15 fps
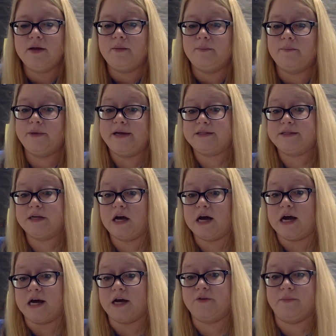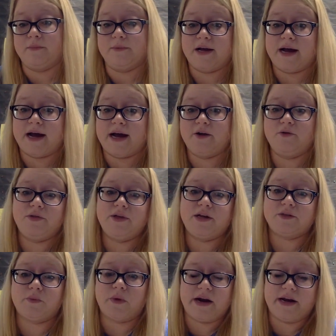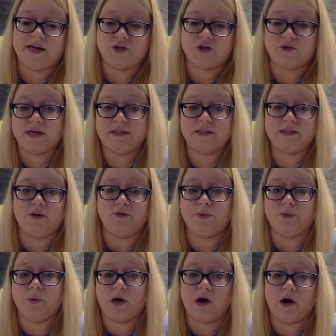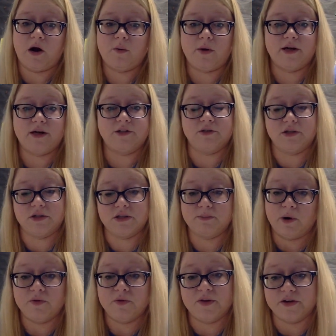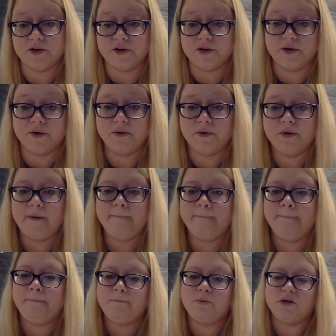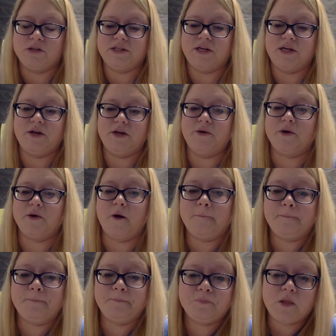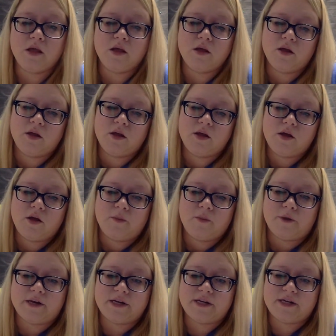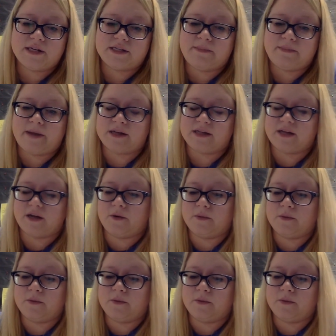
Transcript: Big talk from the guy who thinks riding a tricycle through a car wash is a smart thing to do, puts in Hugo. Brendan doesn't back down.